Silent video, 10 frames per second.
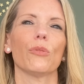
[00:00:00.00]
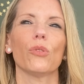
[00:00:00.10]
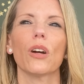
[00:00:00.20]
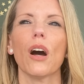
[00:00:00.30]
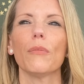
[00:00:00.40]
It
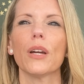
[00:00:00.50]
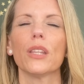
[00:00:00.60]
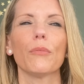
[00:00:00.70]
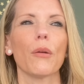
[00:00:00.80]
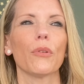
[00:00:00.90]
will come in
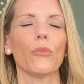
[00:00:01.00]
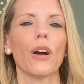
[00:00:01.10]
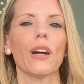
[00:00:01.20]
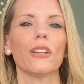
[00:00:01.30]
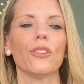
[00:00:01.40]
the moment
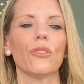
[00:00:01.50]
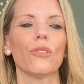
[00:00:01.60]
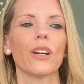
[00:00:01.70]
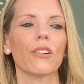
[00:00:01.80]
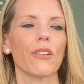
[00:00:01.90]
where
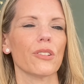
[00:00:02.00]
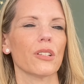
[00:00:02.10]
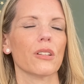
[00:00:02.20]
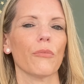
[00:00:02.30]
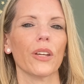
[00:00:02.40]
you're engrossed
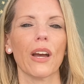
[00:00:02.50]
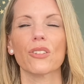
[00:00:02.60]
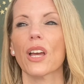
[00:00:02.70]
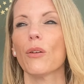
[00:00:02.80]
in something else.